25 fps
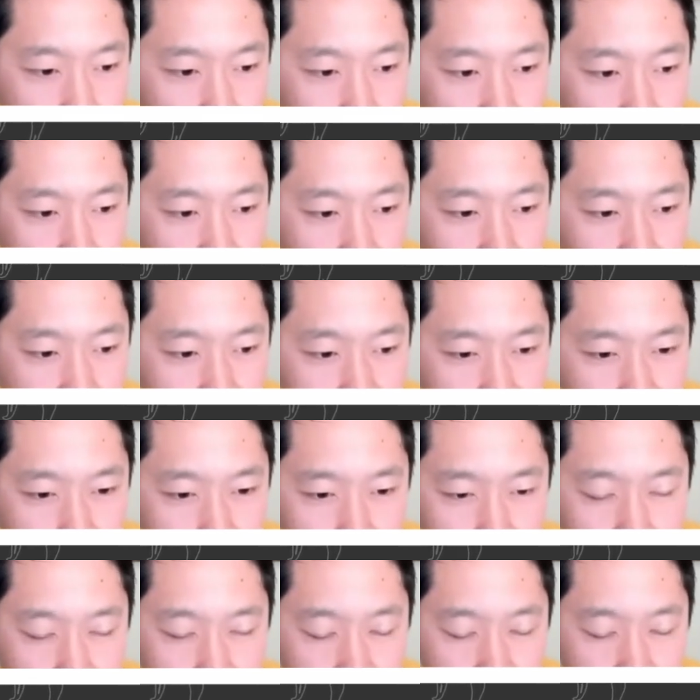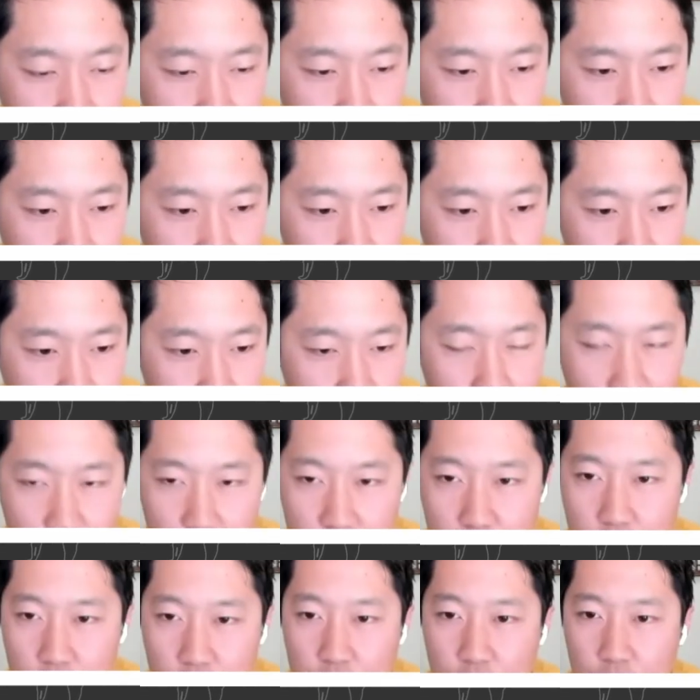And it seems like
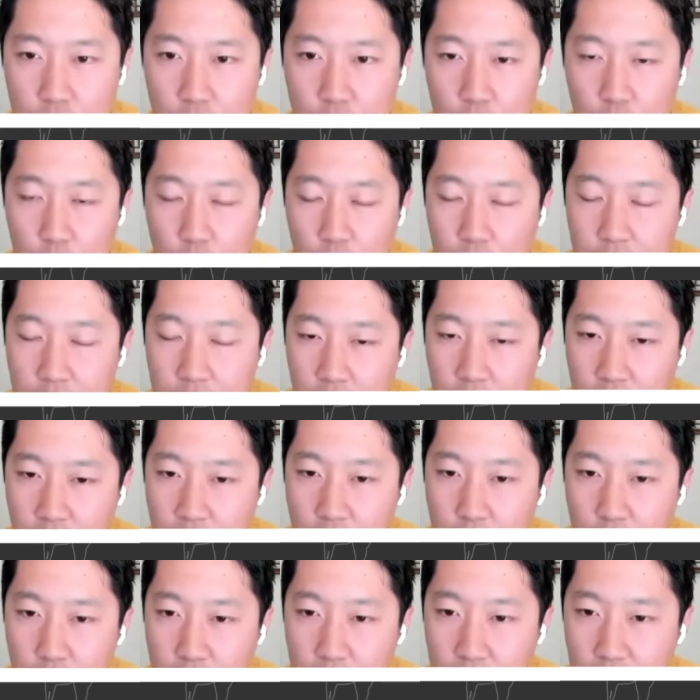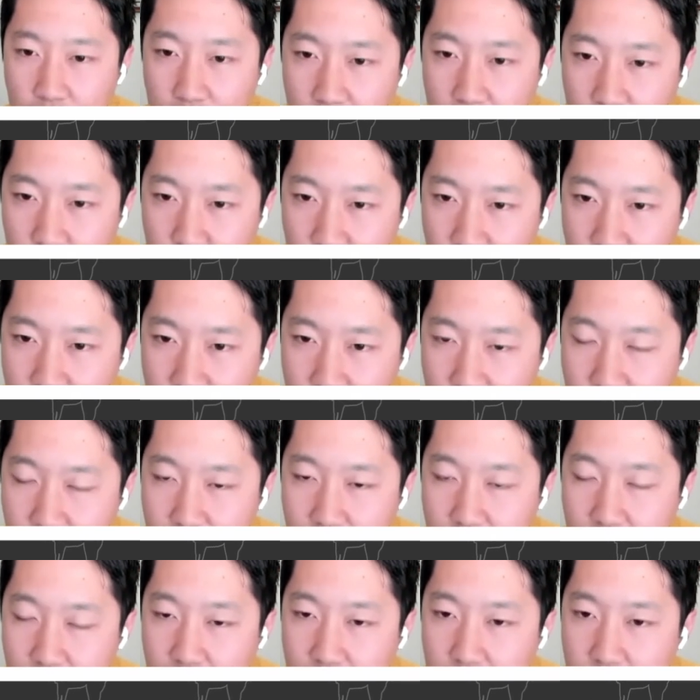you're working a lot with LangChain.
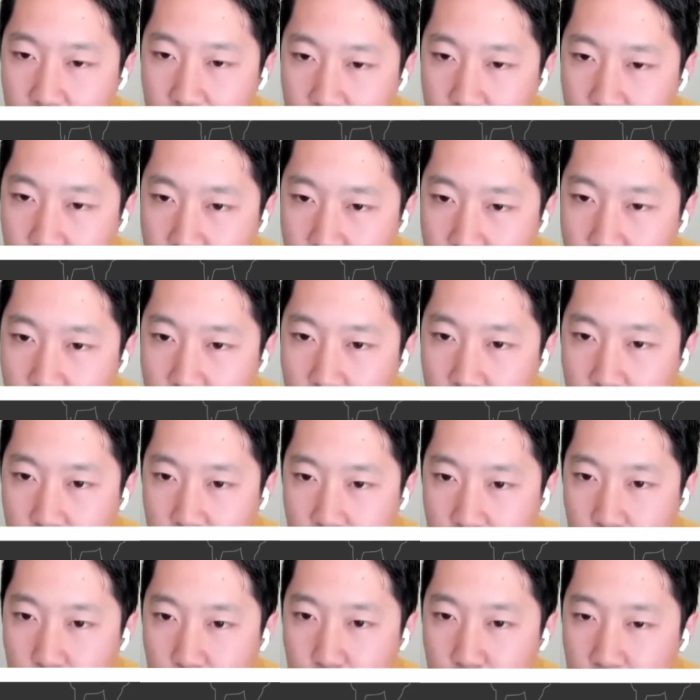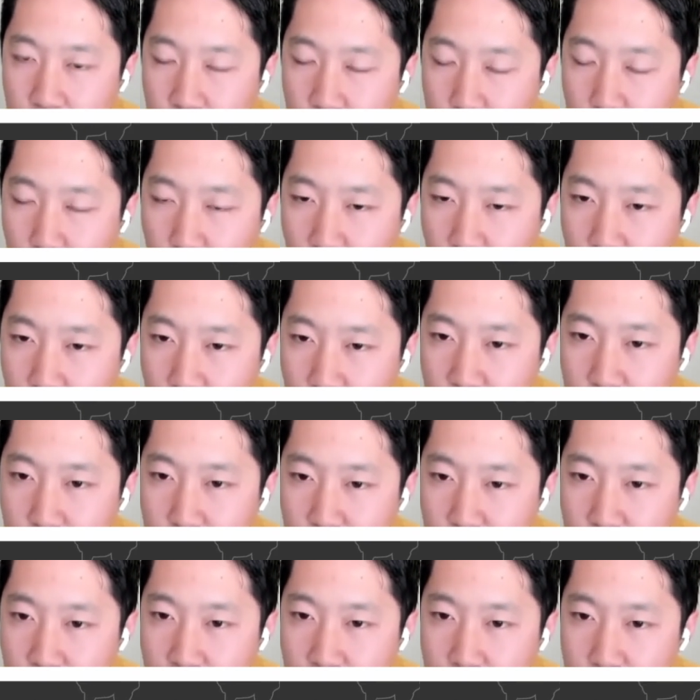You have a pretty good partnership
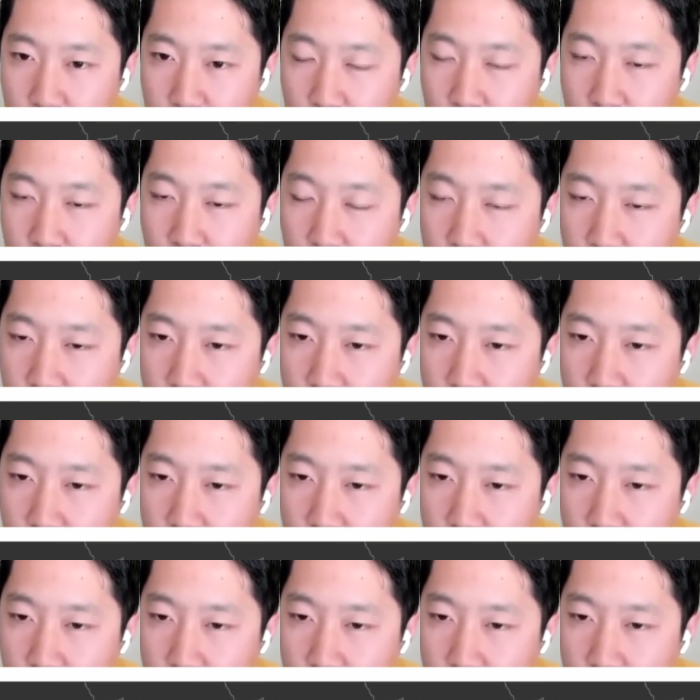with them, or?